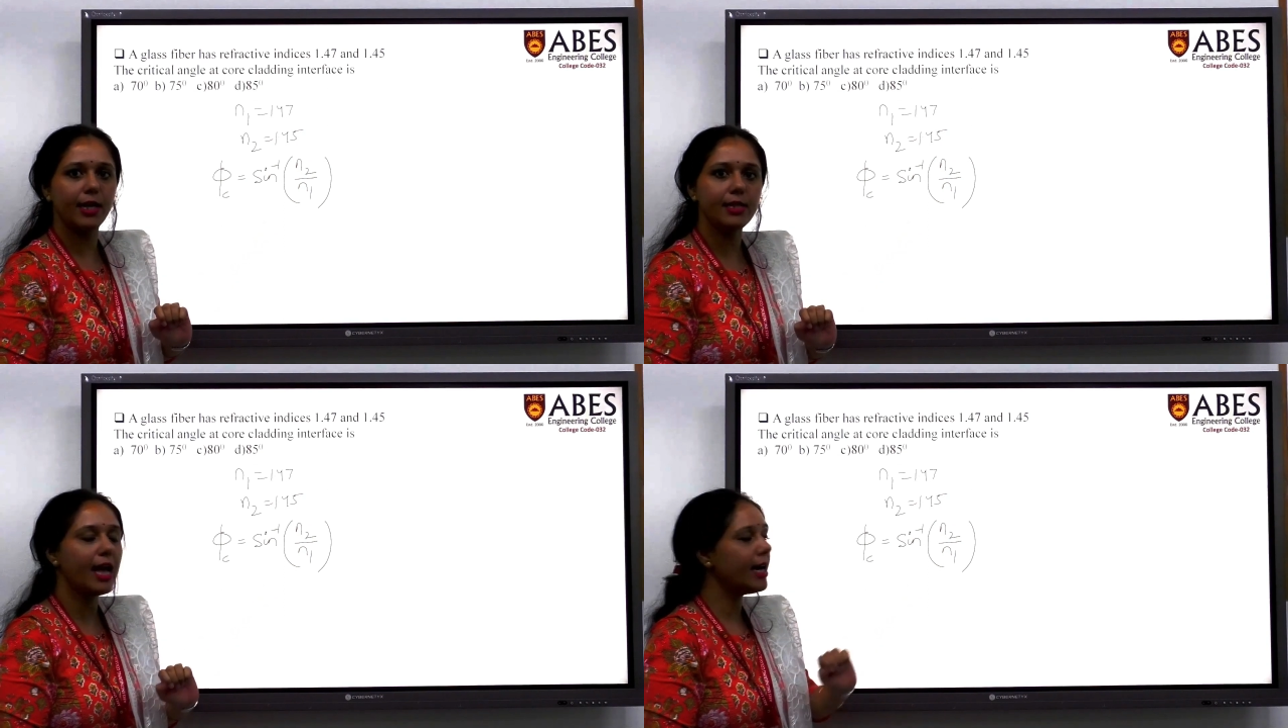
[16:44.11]

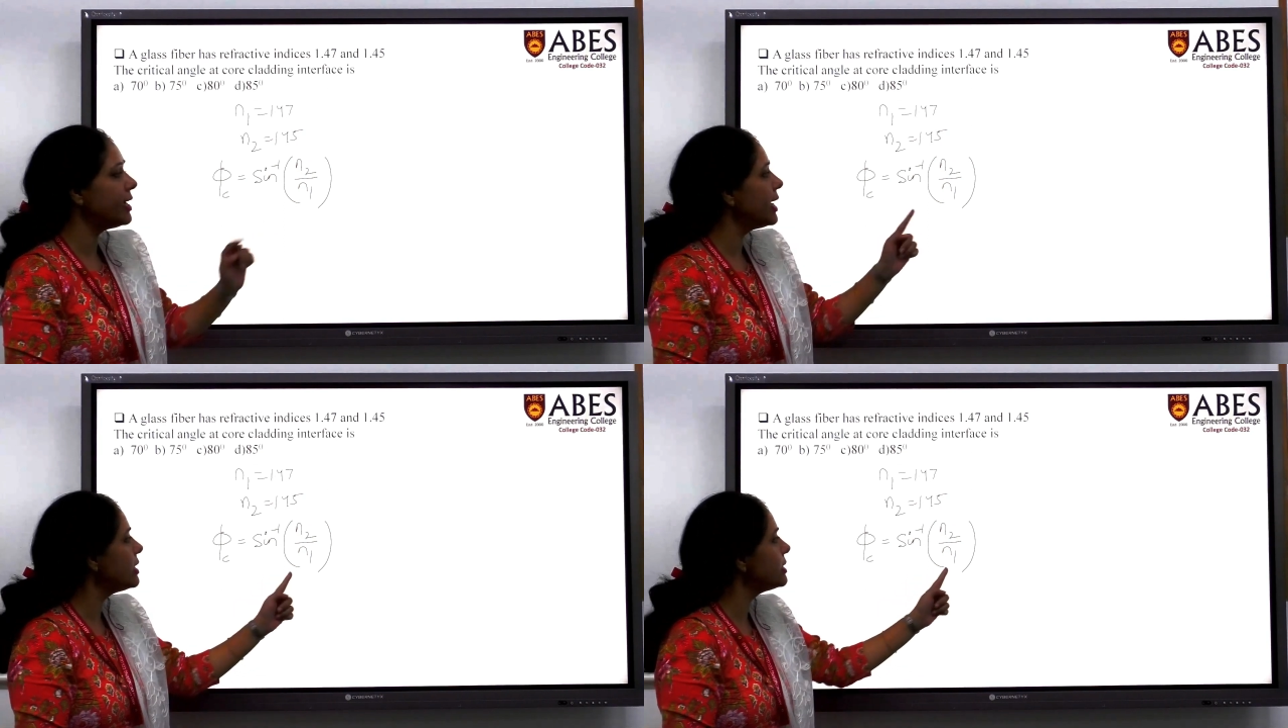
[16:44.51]
In
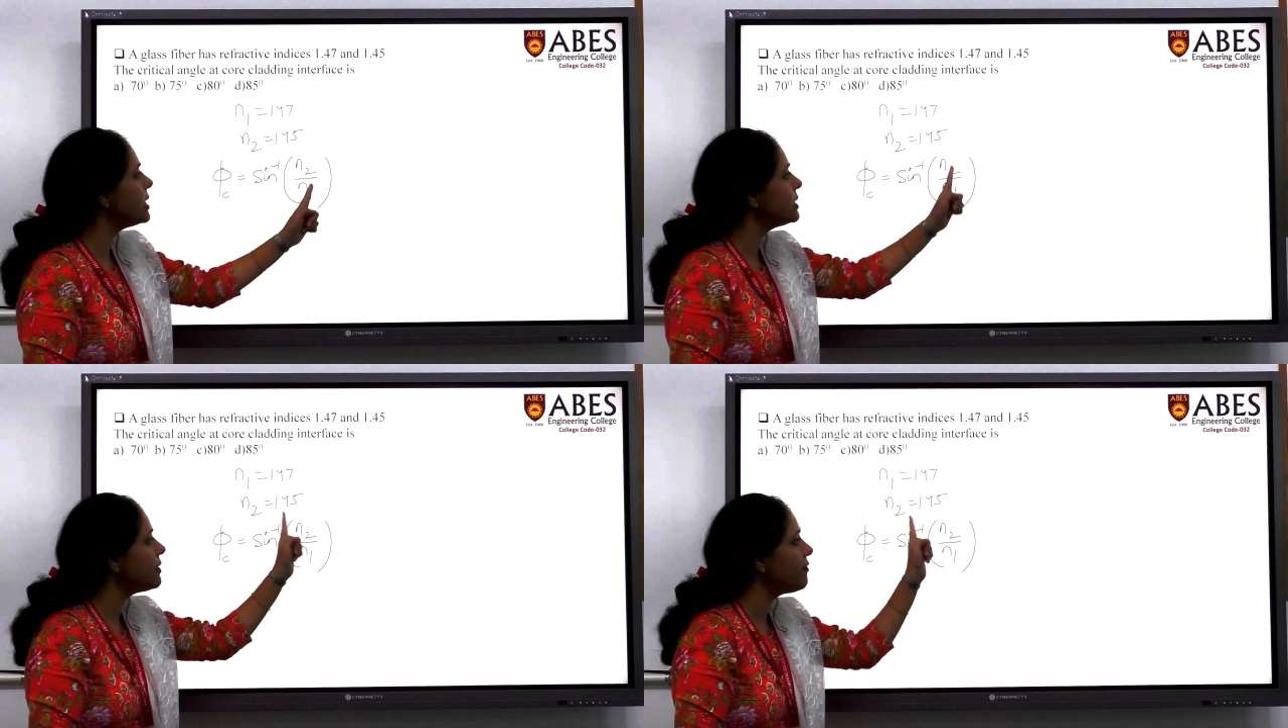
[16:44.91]
that case,
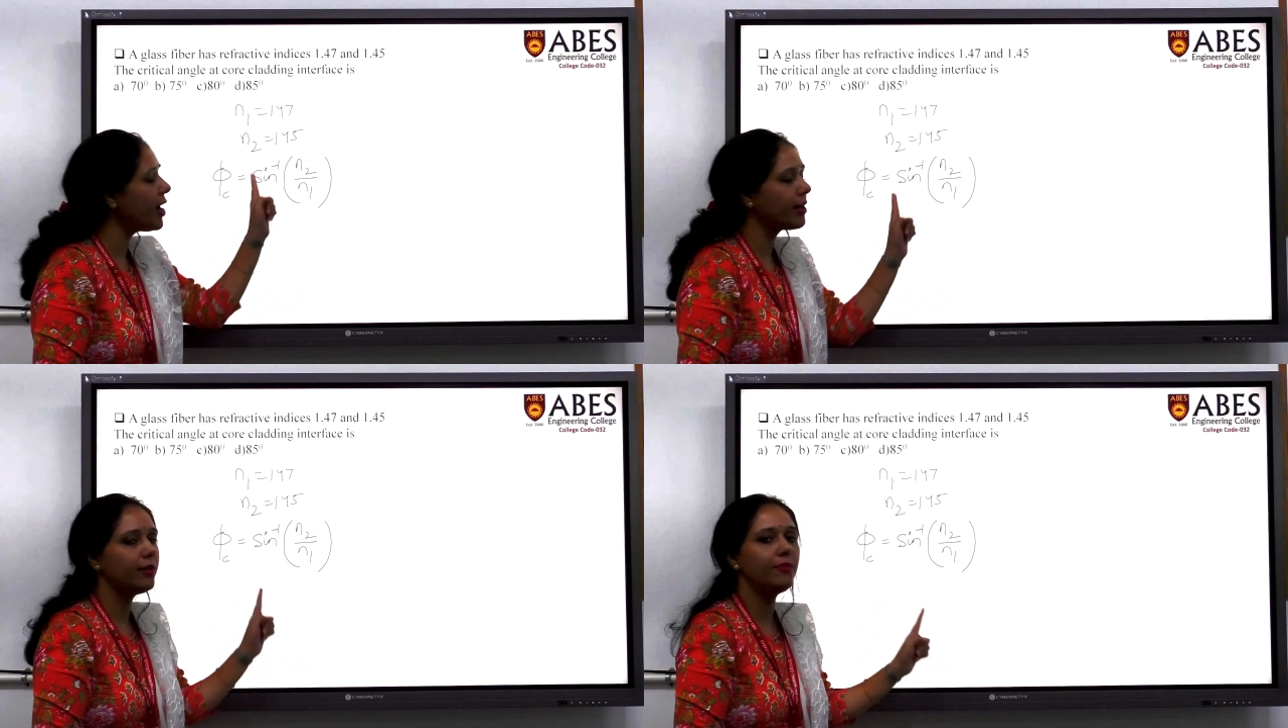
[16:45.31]
these
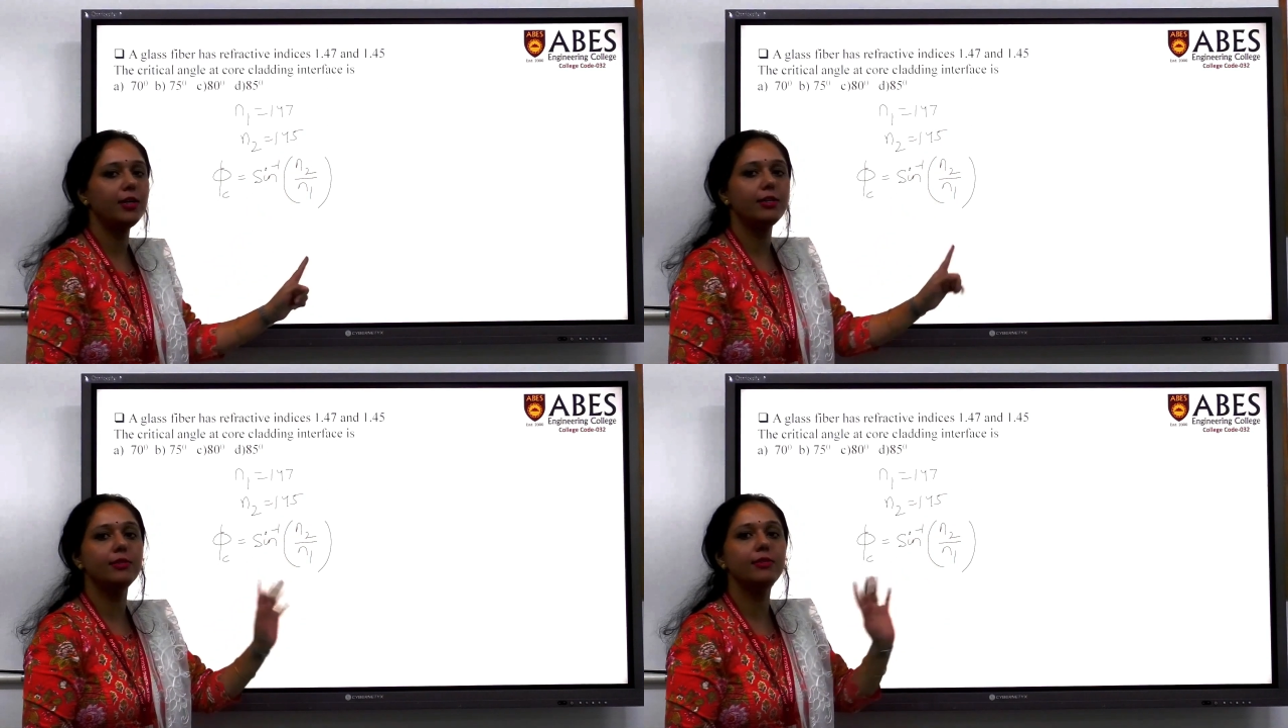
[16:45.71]
refractive
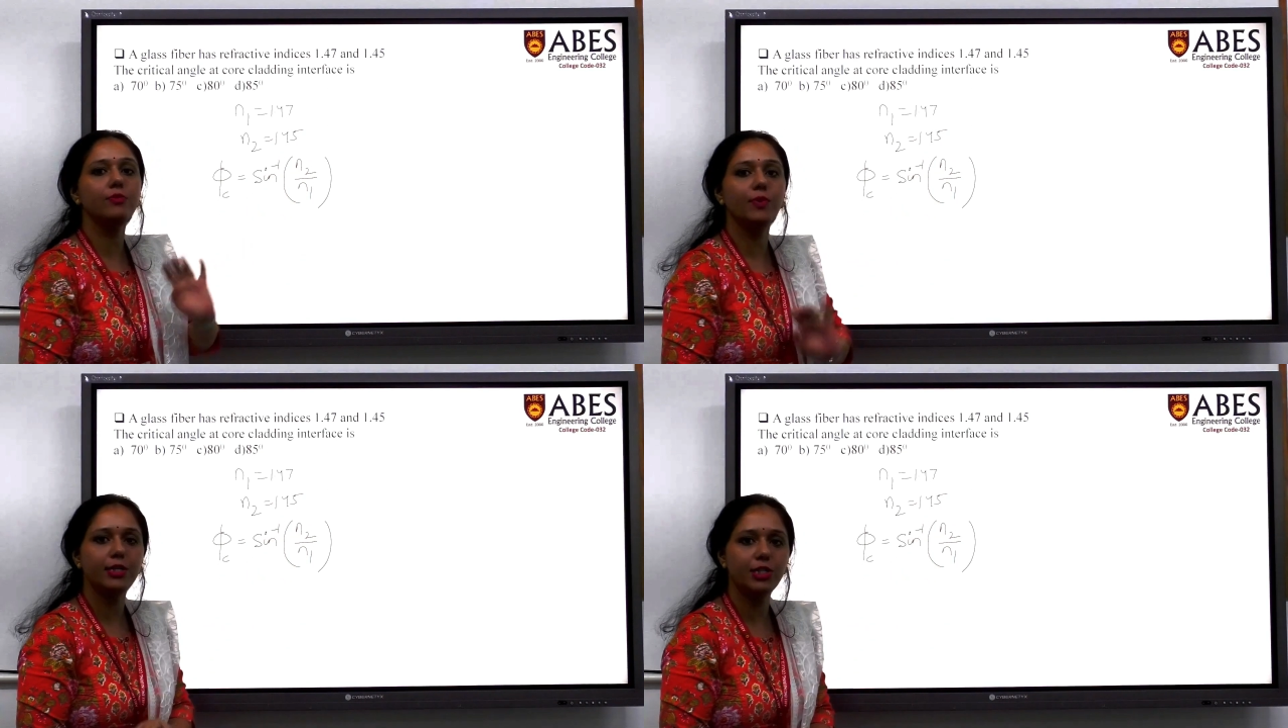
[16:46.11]

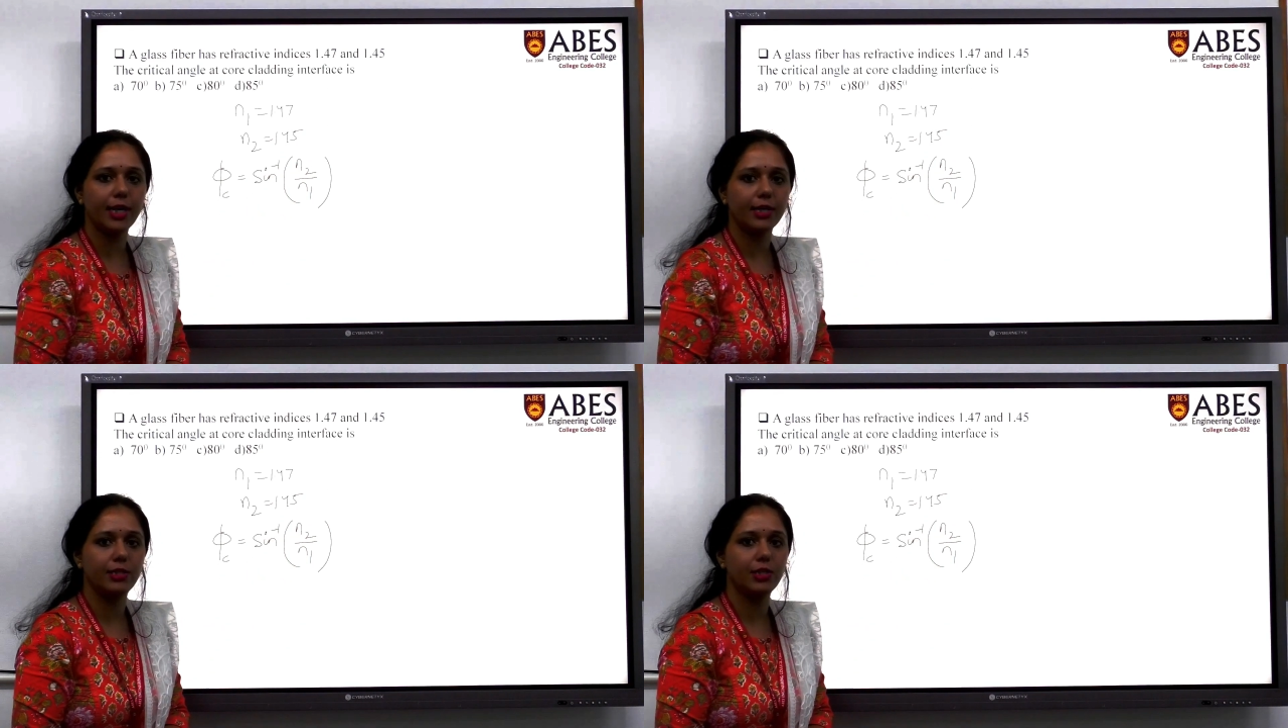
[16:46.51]
indices will
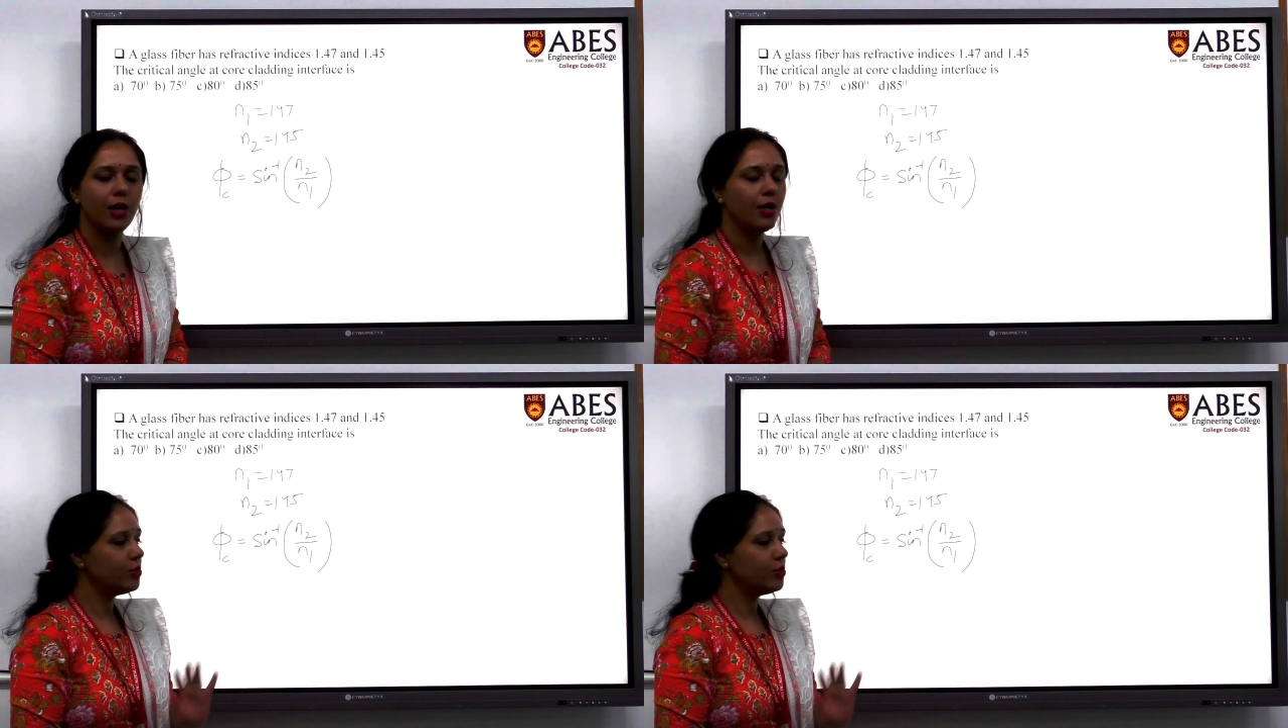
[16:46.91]
change.